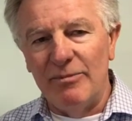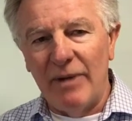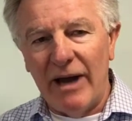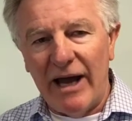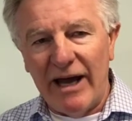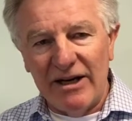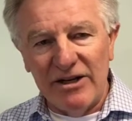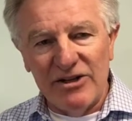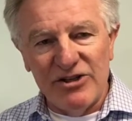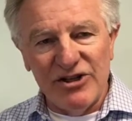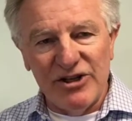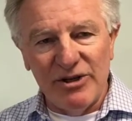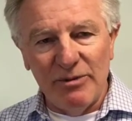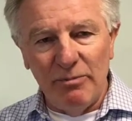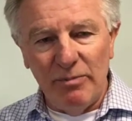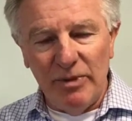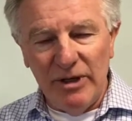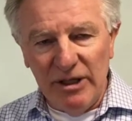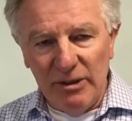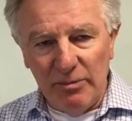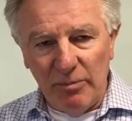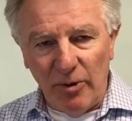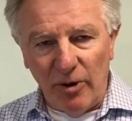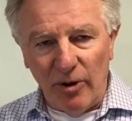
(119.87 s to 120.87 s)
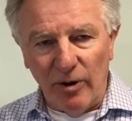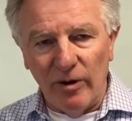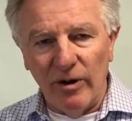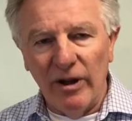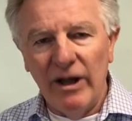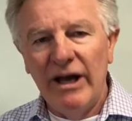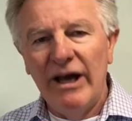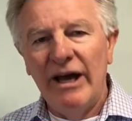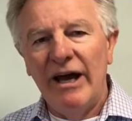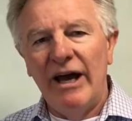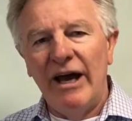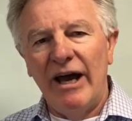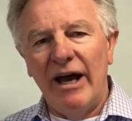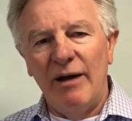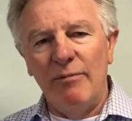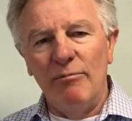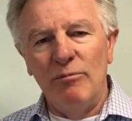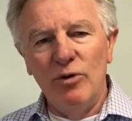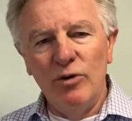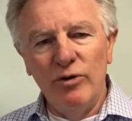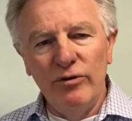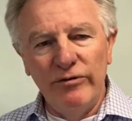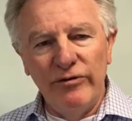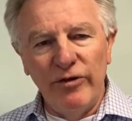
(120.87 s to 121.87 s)
managing people and
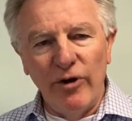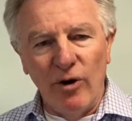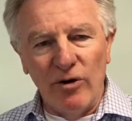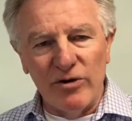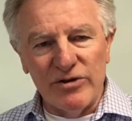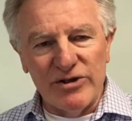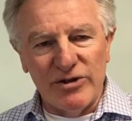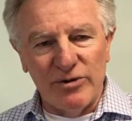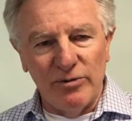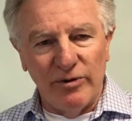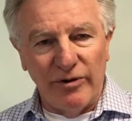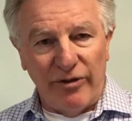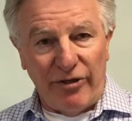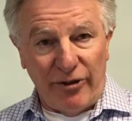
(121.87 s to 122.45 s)
move those to a